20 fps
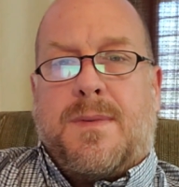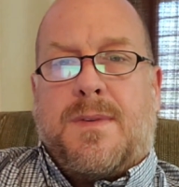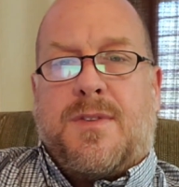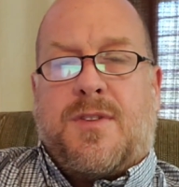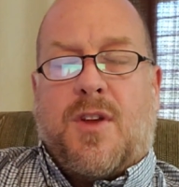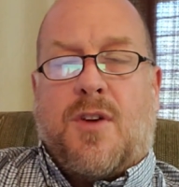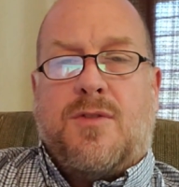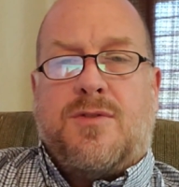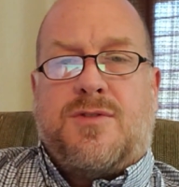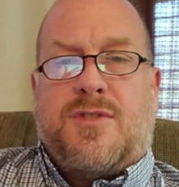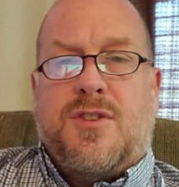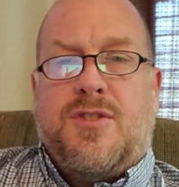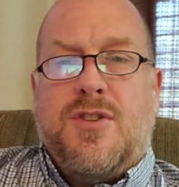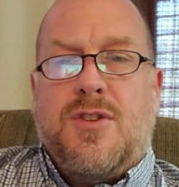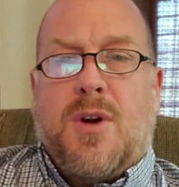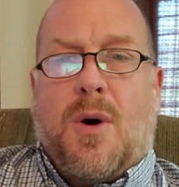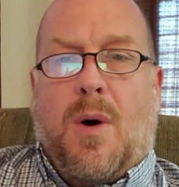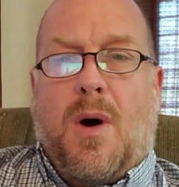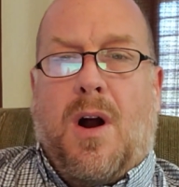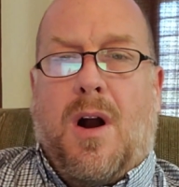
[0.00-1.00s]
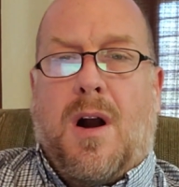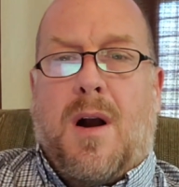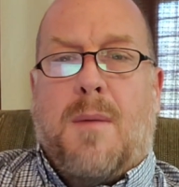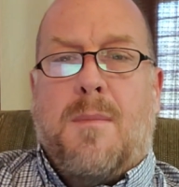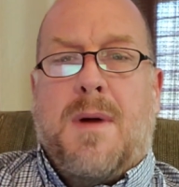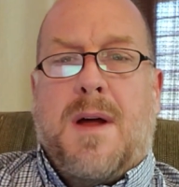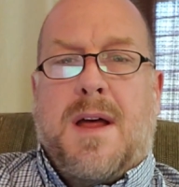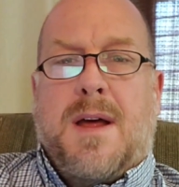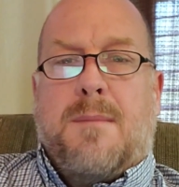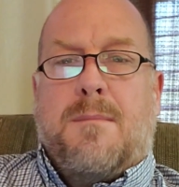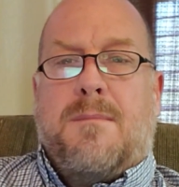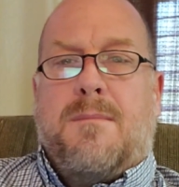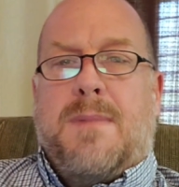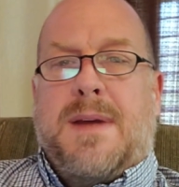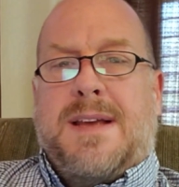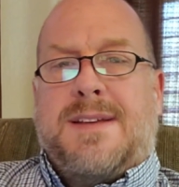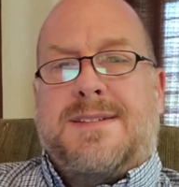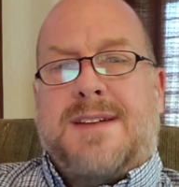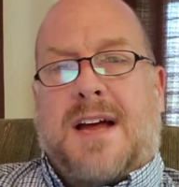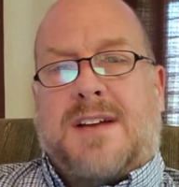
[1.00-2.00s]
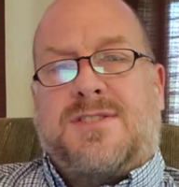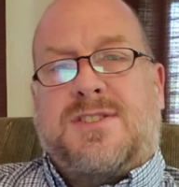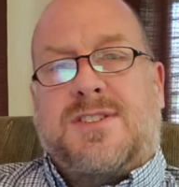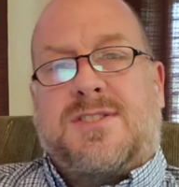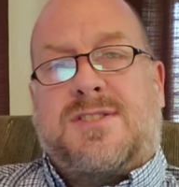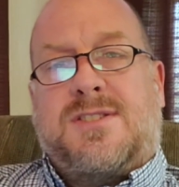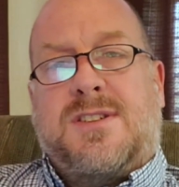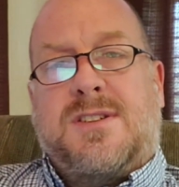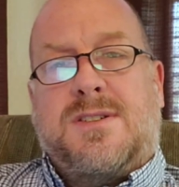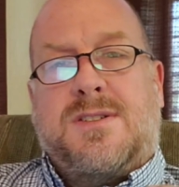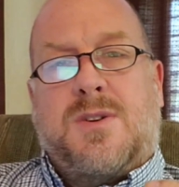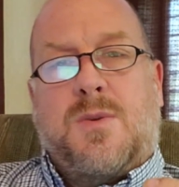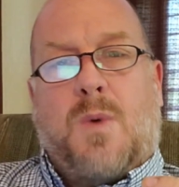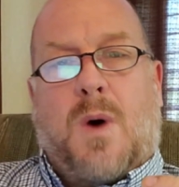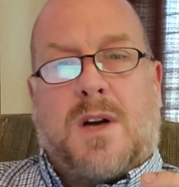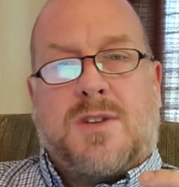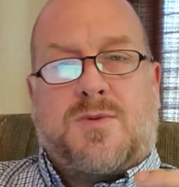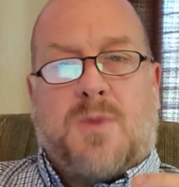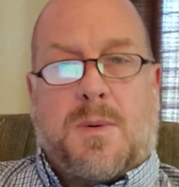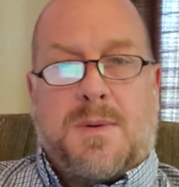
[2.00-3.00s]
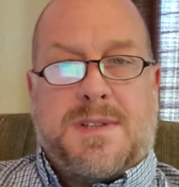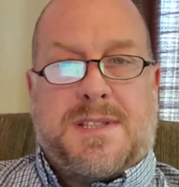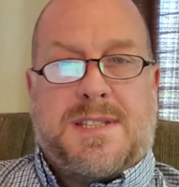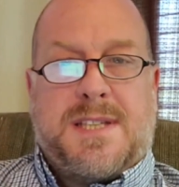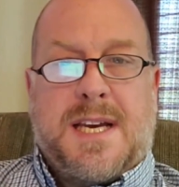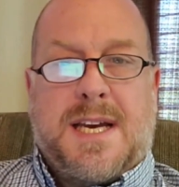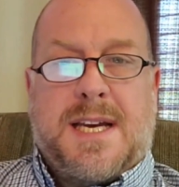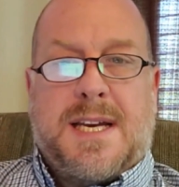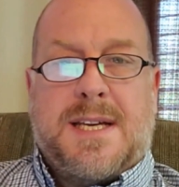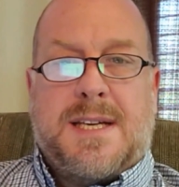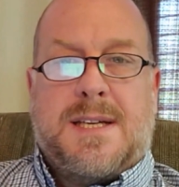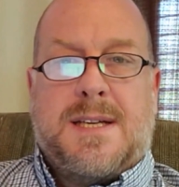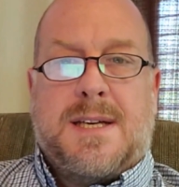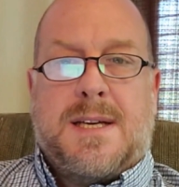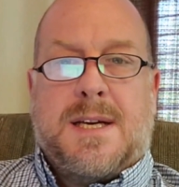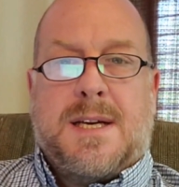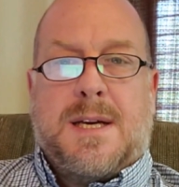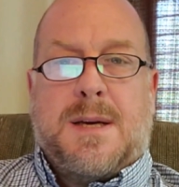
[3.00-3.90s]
So to do no harm is not just to watch what we say,